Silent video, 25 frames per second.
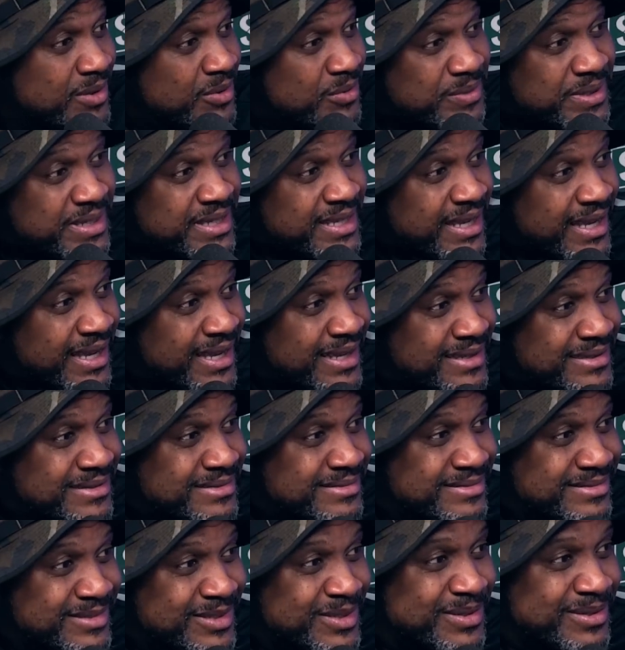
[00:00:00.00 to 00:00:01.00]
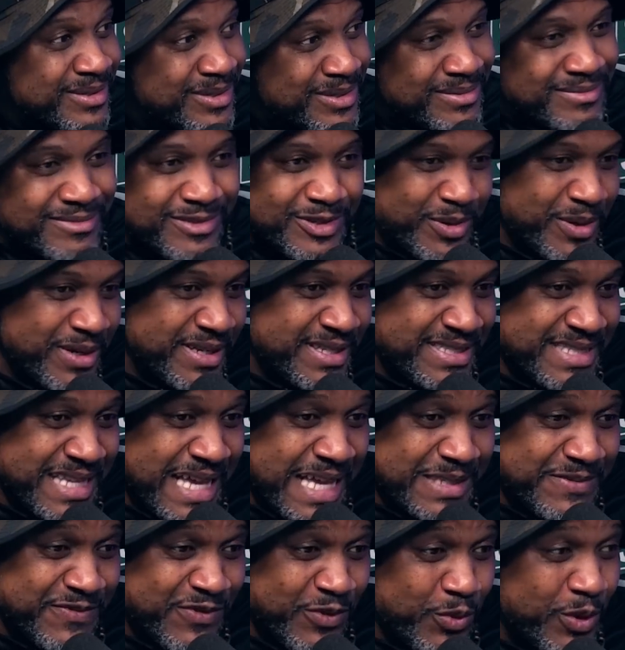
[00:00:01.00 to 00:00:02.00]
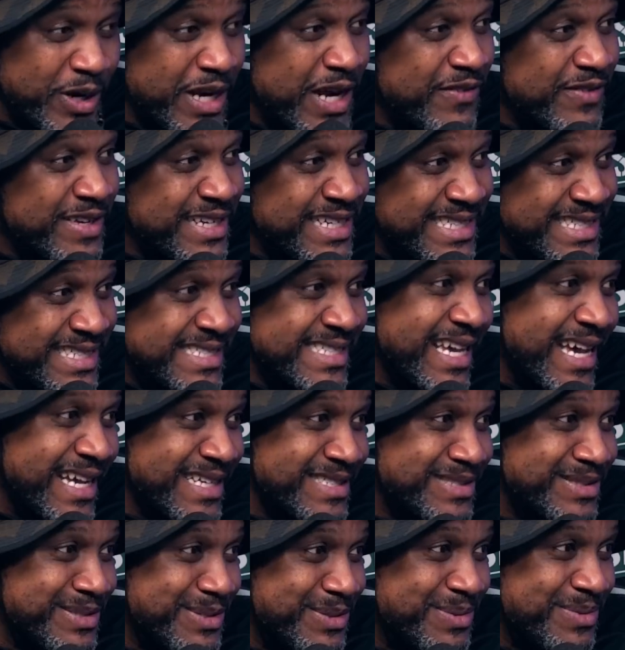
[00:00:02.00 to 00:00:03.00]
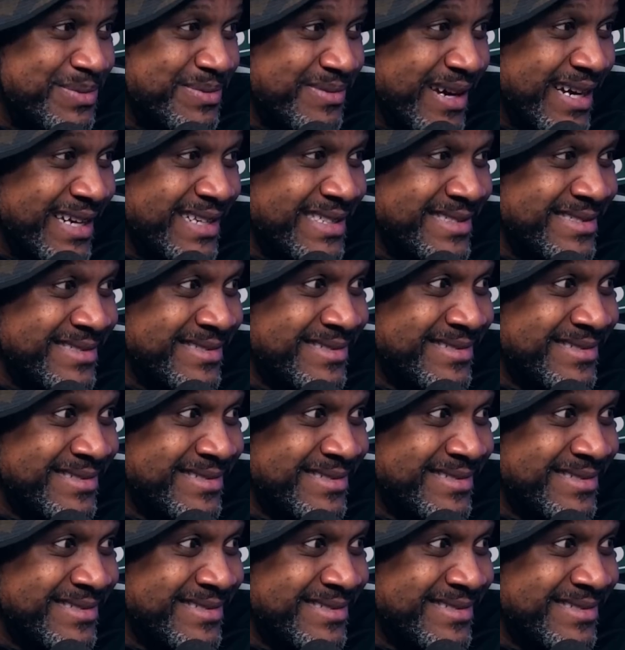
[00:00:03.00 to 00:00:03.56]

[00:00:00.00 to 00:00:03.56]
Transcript: so we can't criticize him for whatever he decides to do, right?